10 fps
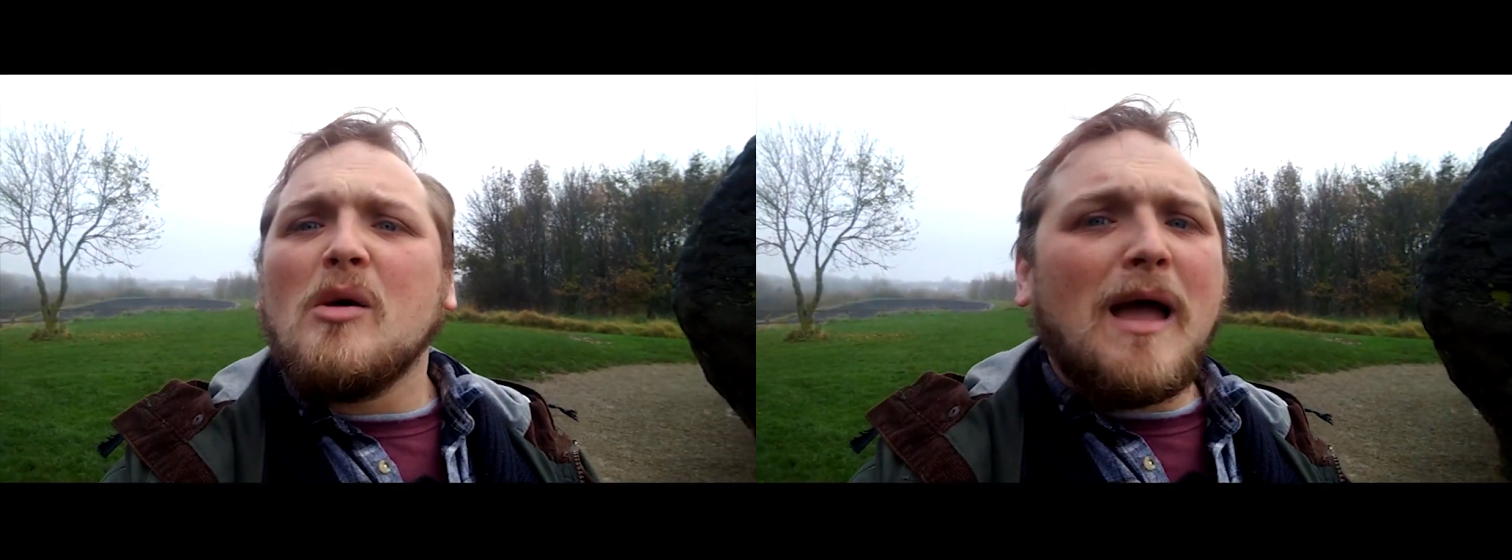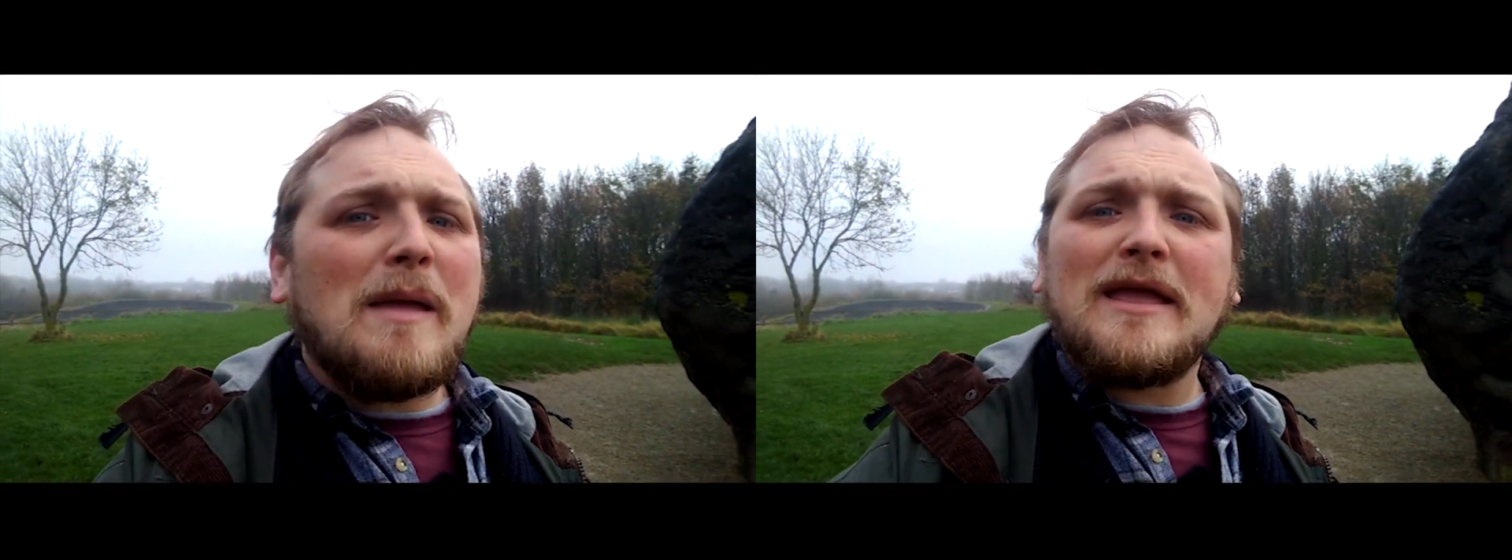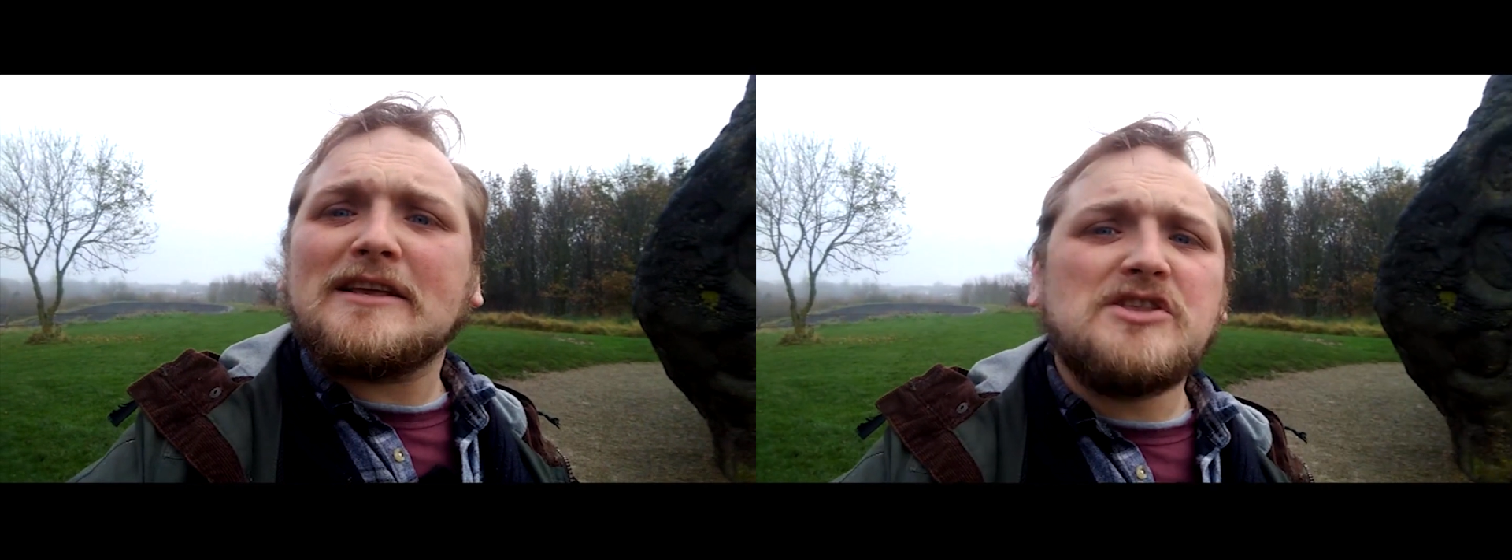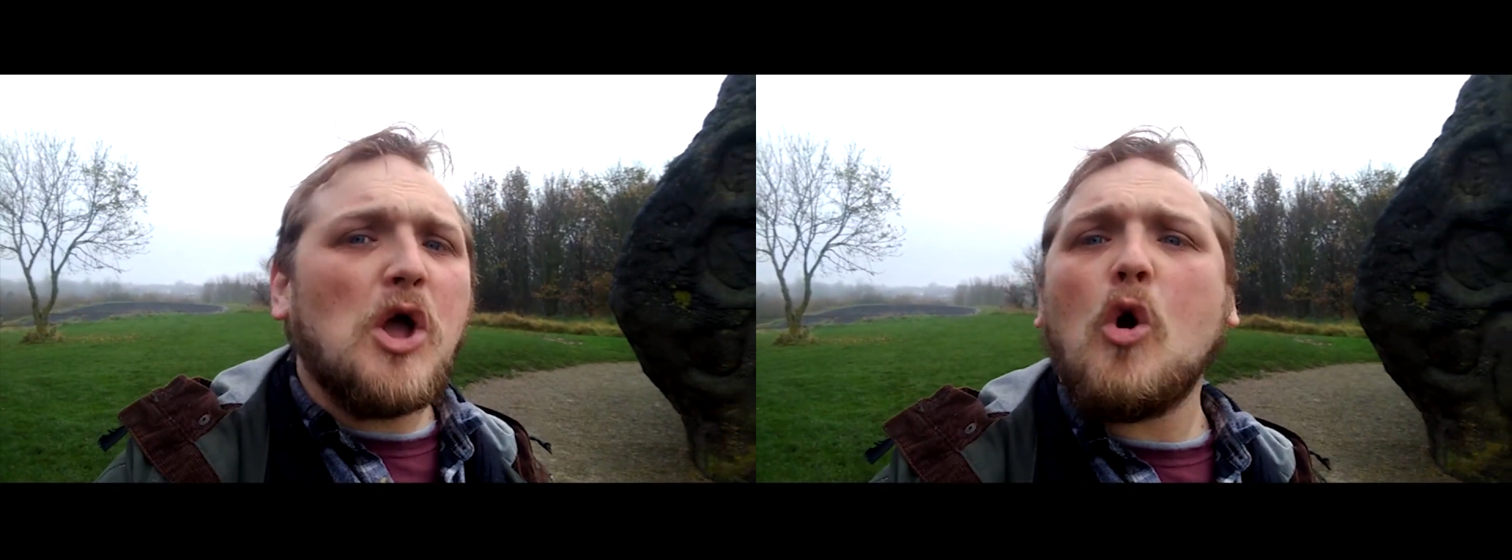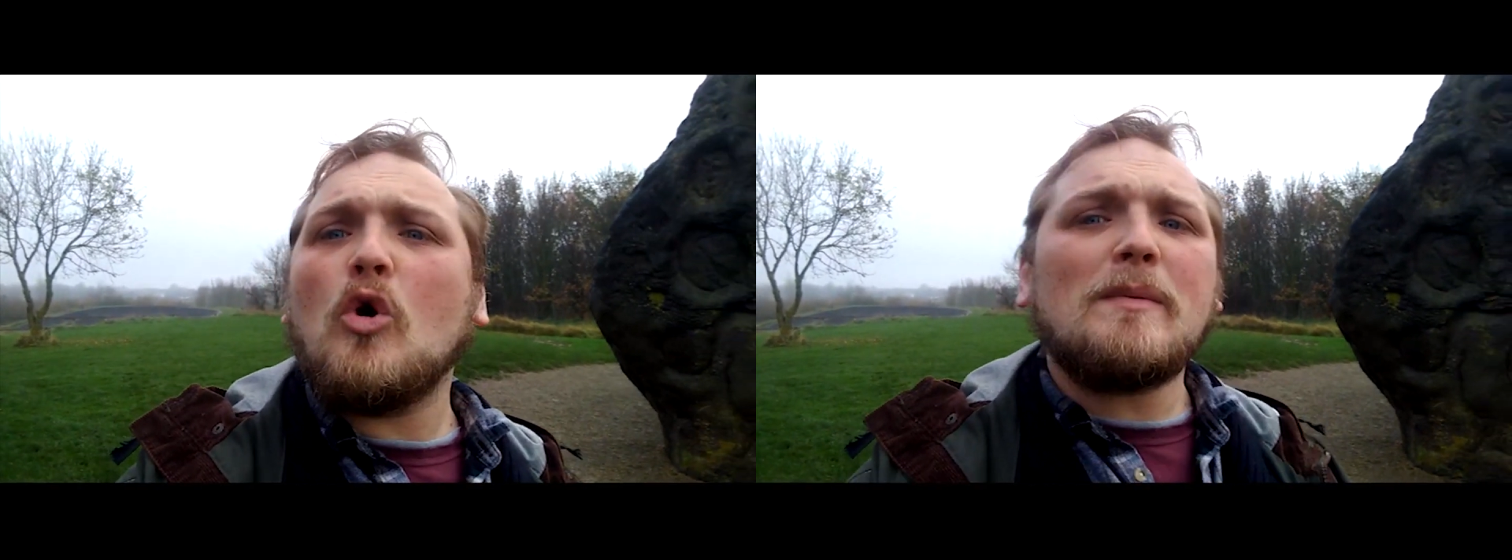Maybe it's
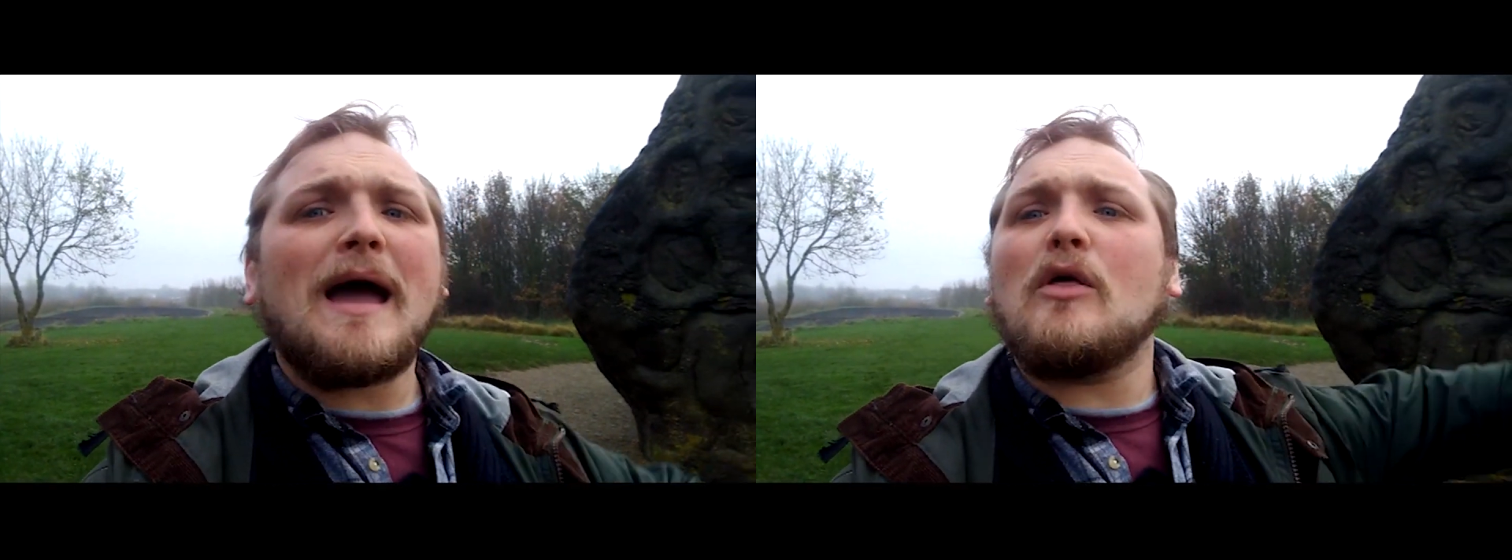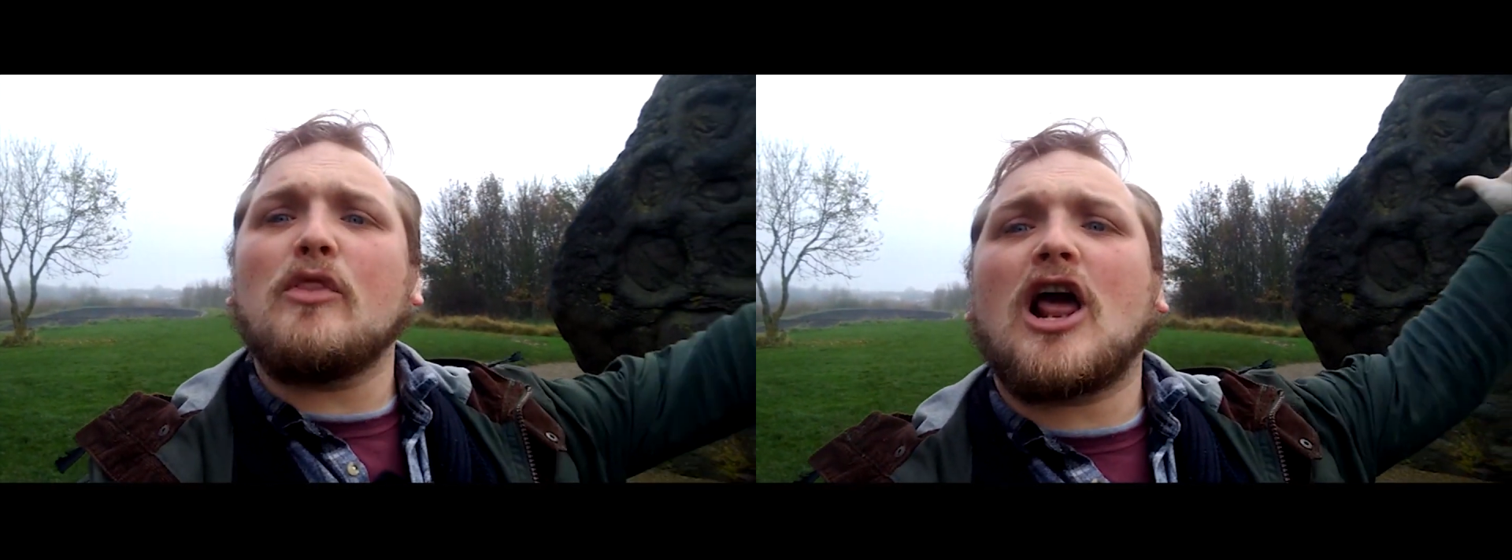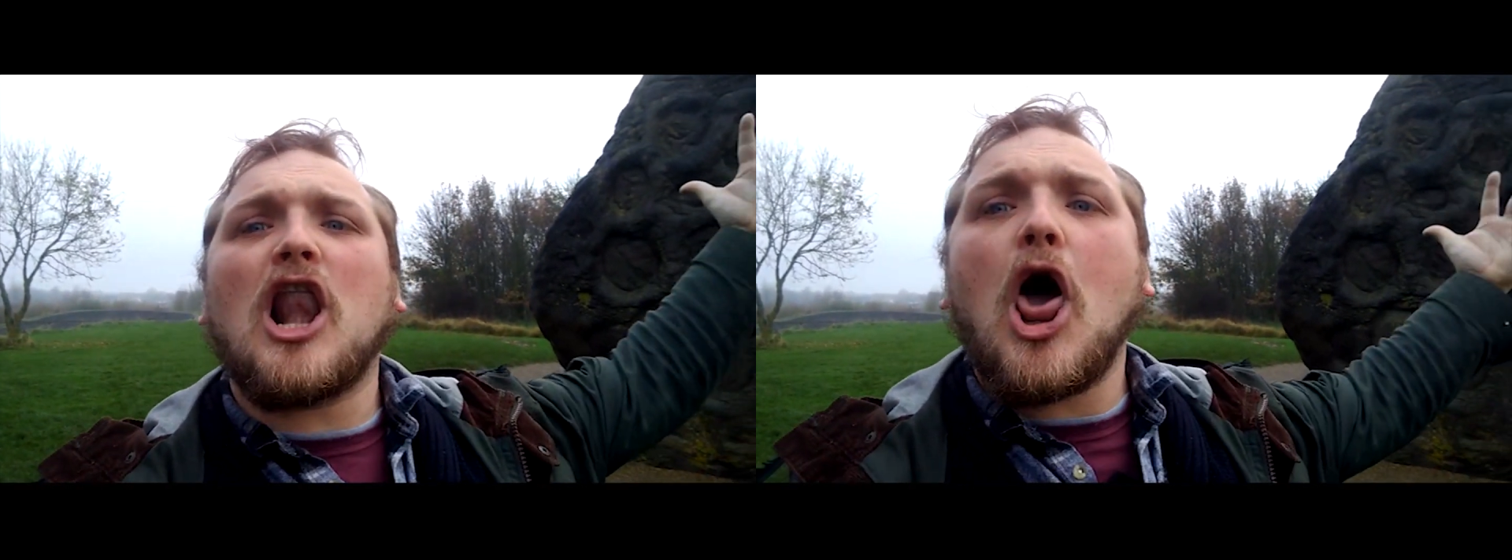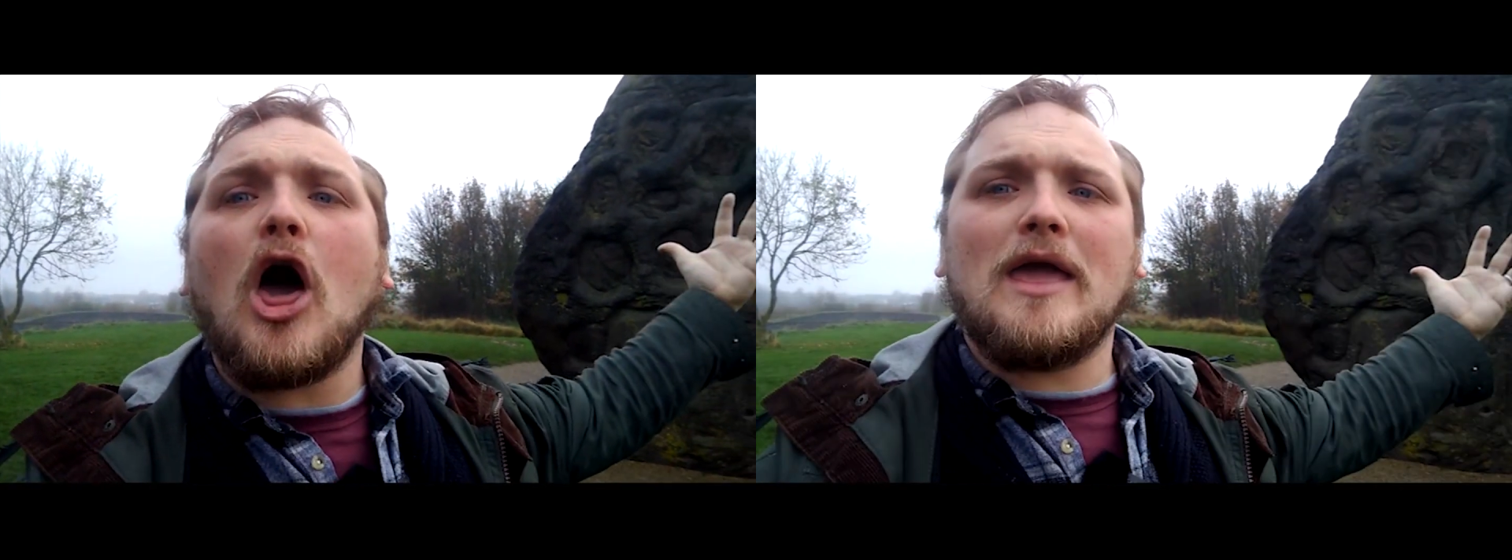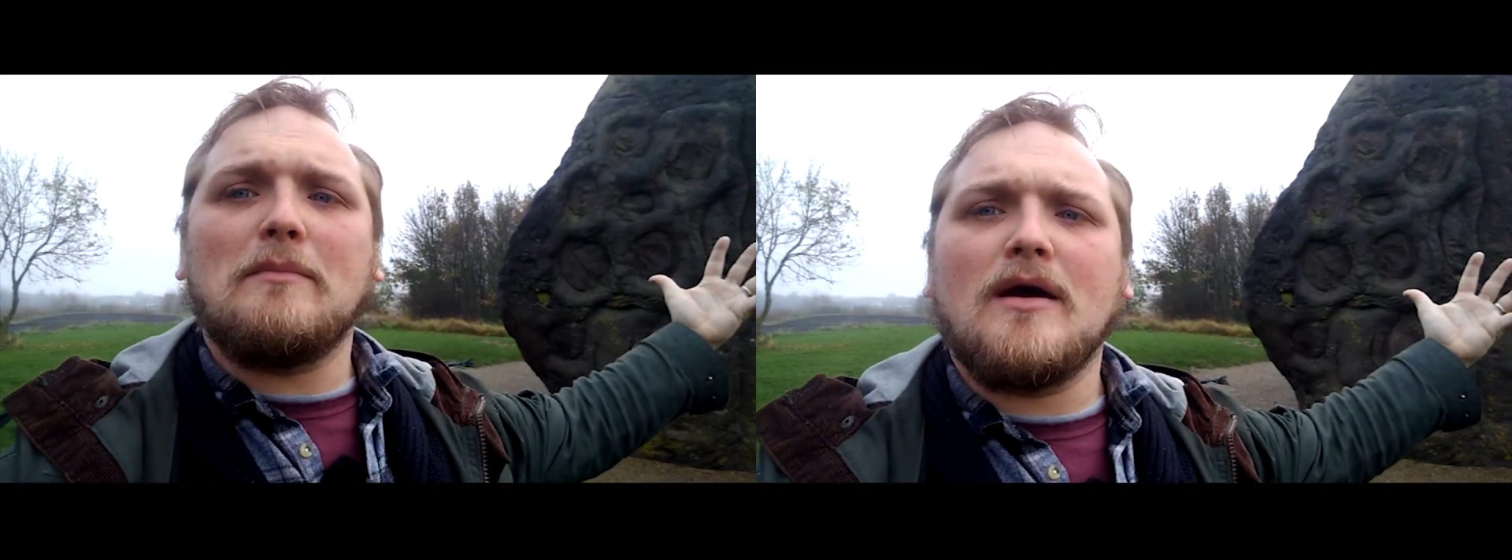not all about the
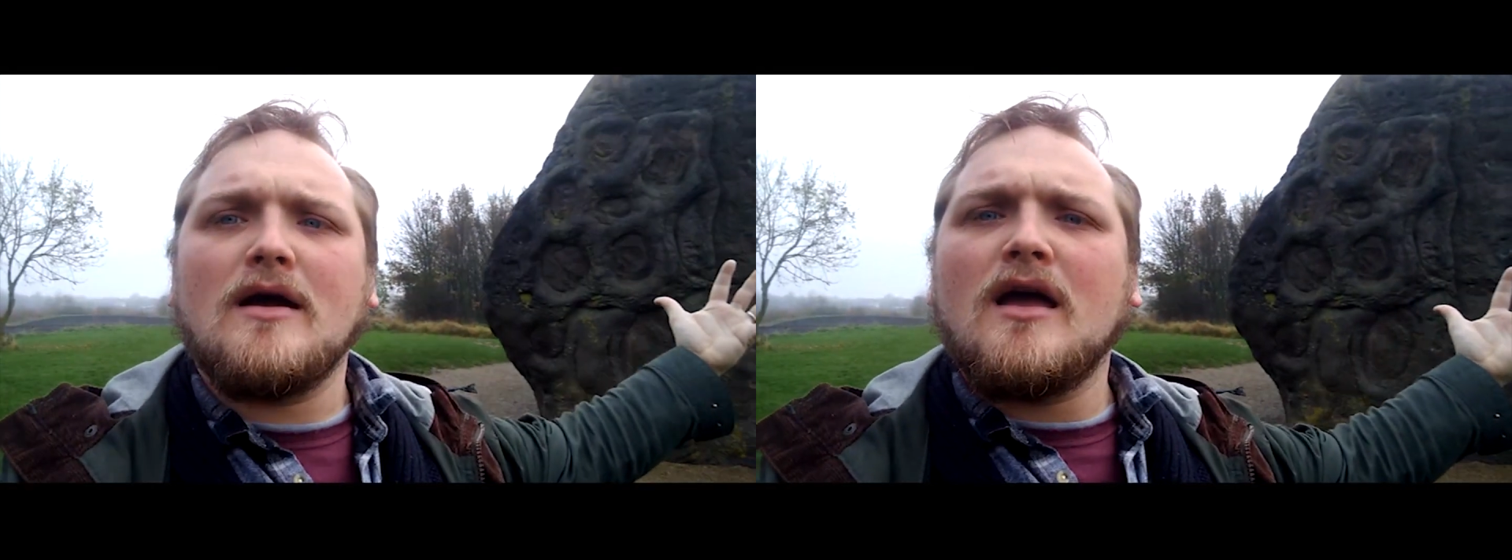climb.